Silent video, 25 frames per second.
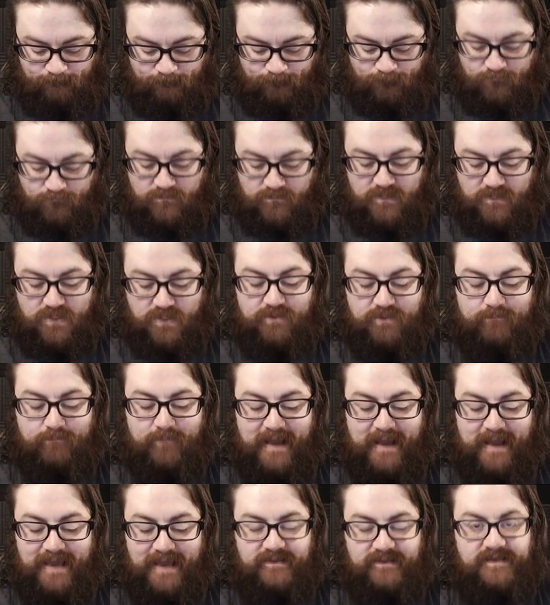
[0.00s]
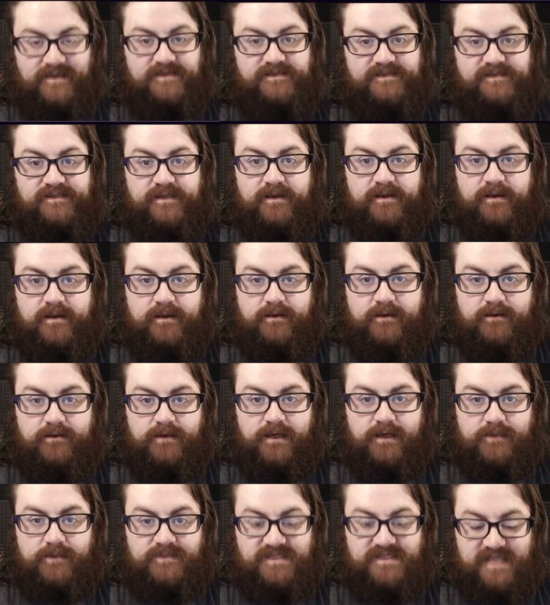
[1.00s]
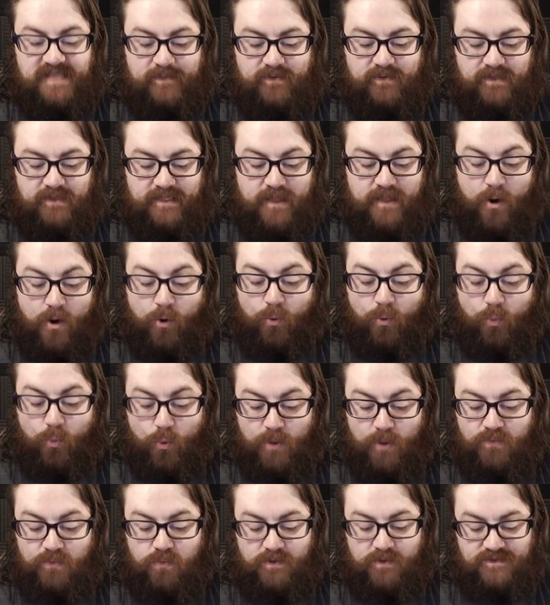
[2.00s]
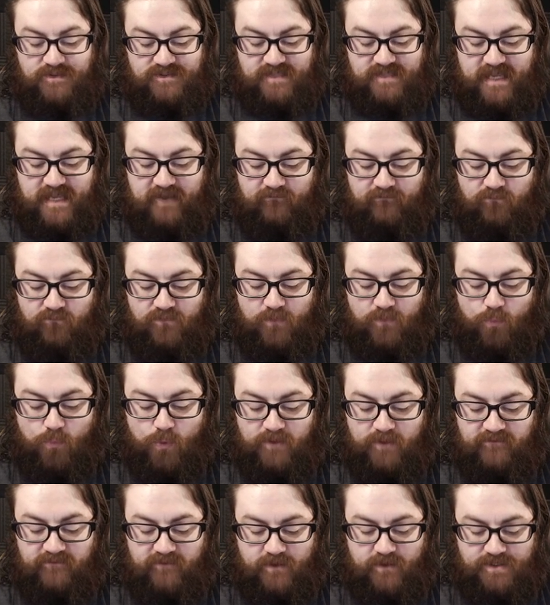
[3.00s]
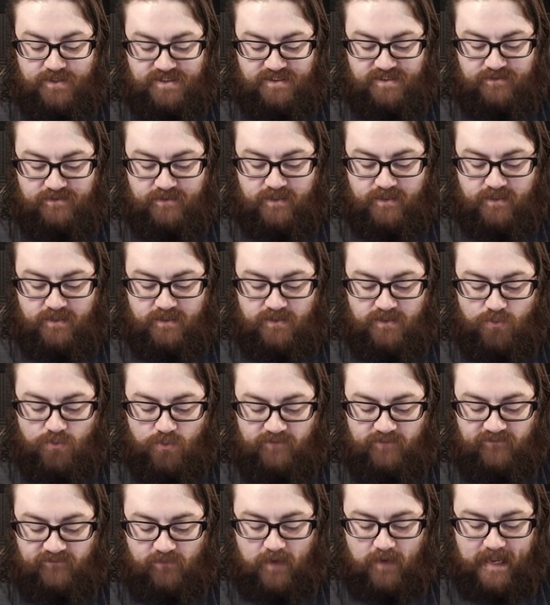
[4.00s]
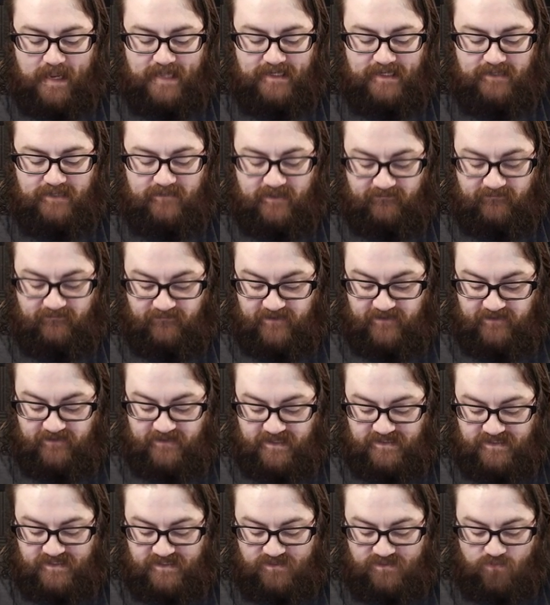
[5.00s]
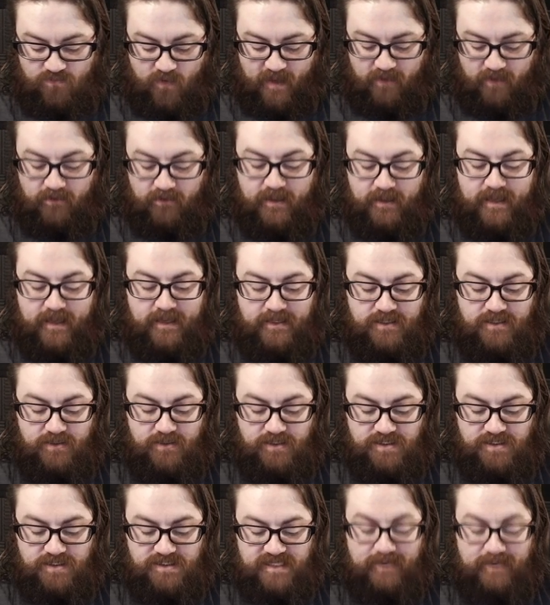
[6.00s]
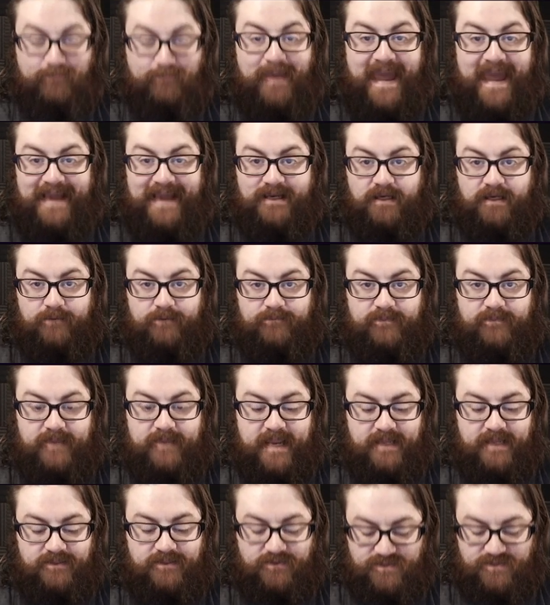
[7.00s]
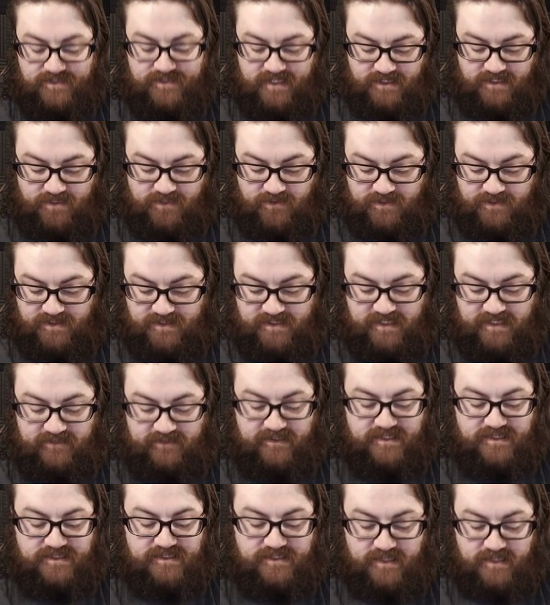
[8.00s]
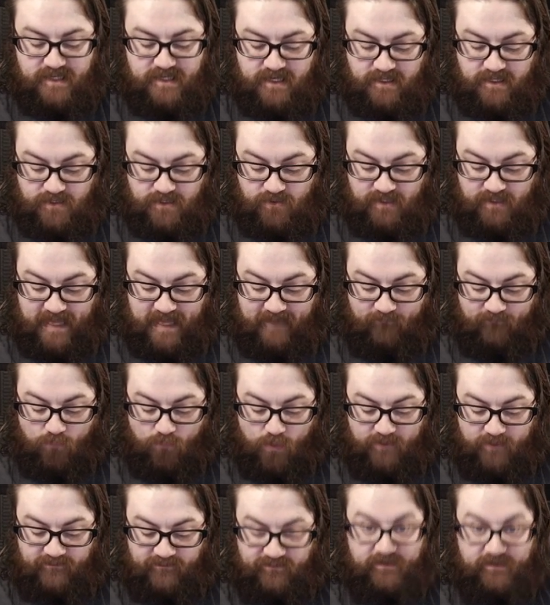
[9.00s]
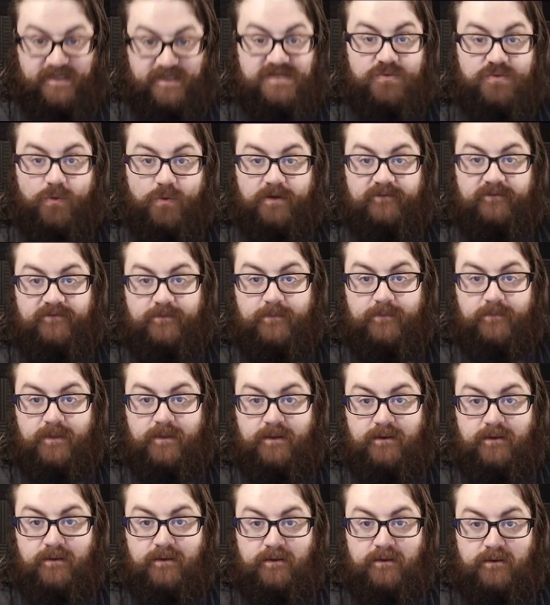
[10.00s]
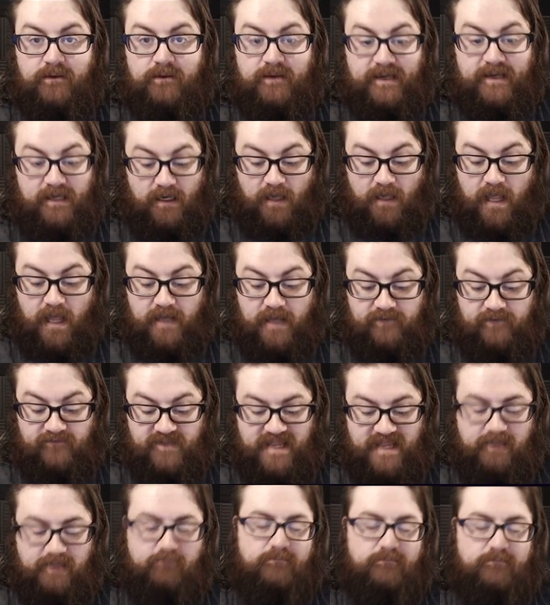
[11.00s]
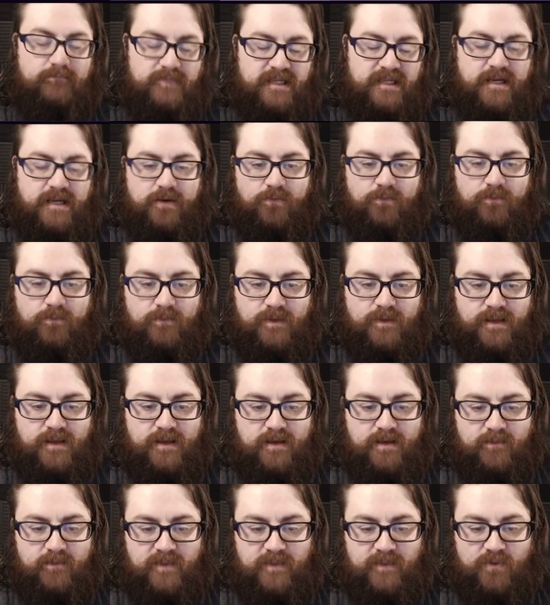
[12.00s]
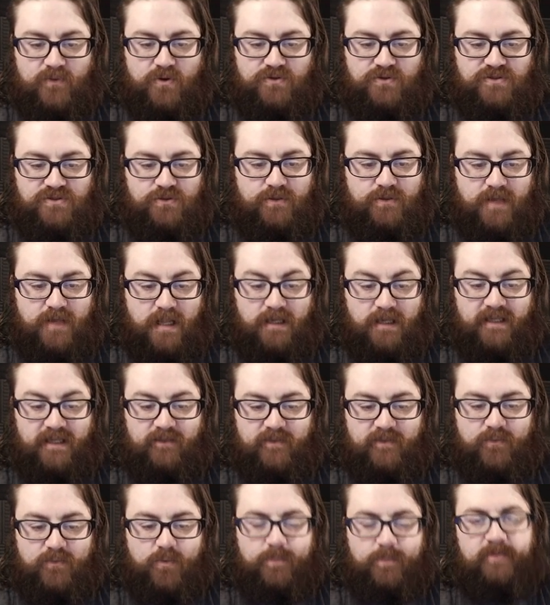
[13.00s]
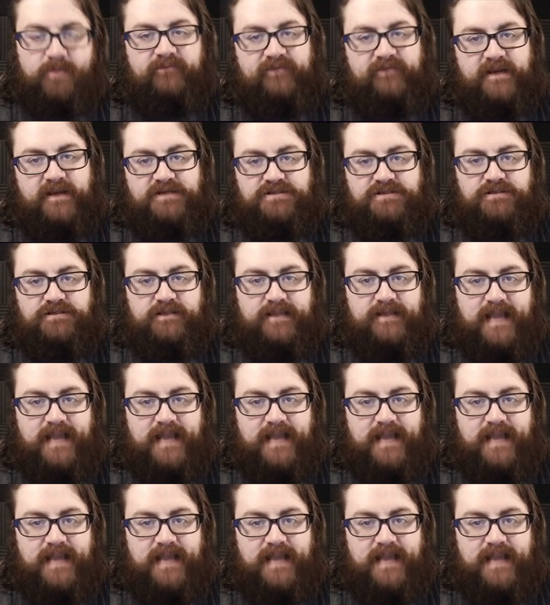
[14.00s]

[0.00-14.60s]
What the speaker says: You can buy these separately, or wood ones. They have the wood version, the wood variety that fit these as well. You can just get backup handles that you can stick these. You can have one for each one of them. And a lot of the, you know, people who do it a little bit more professionally.